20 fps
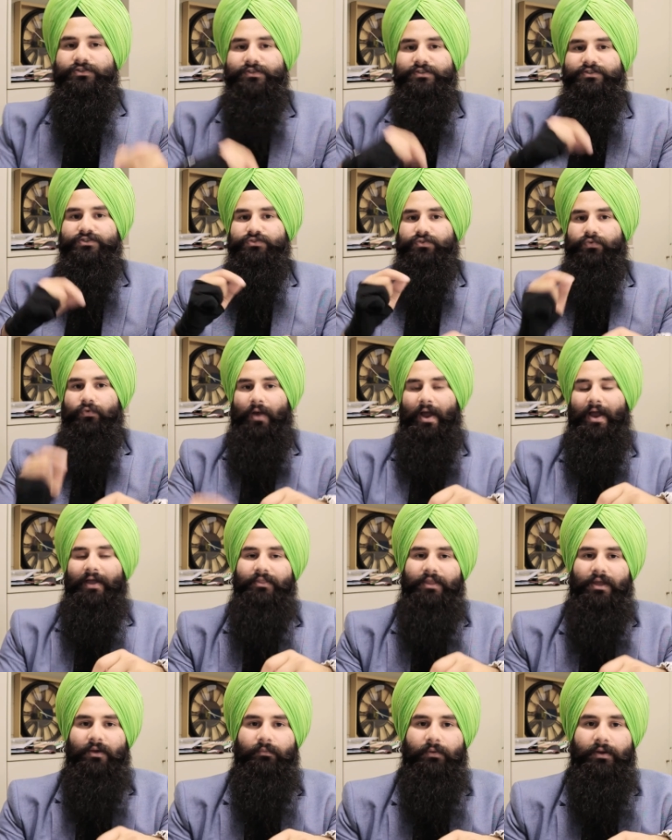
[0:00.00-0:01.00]
Just try
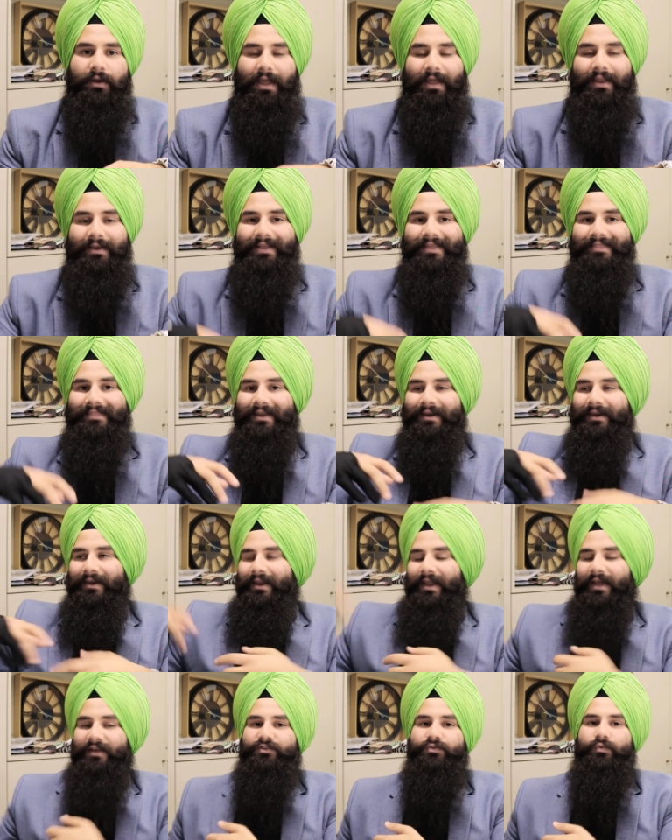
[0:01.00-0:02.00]
that one. And in the
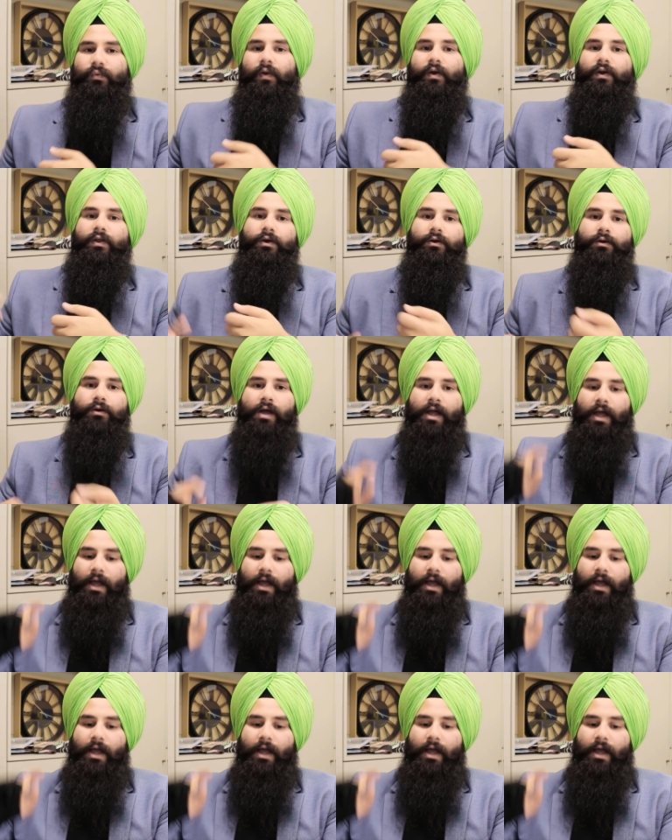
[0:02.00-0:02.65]
next video,